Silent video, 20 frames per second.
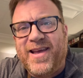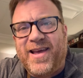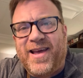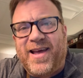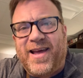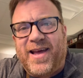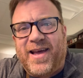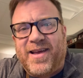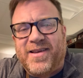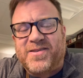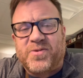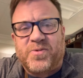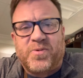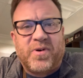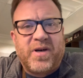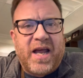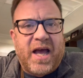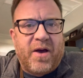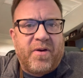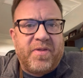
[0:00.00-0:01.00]
Uh, so
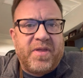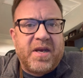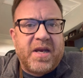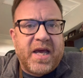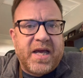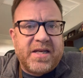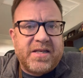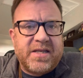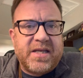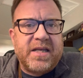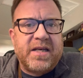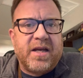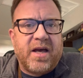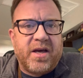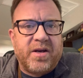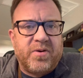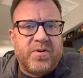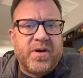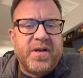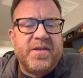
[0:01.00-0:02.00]
we're now in the
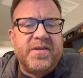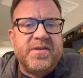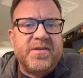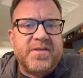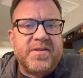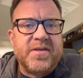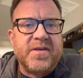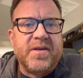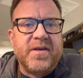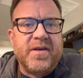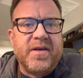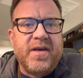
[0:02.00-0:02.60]
1900s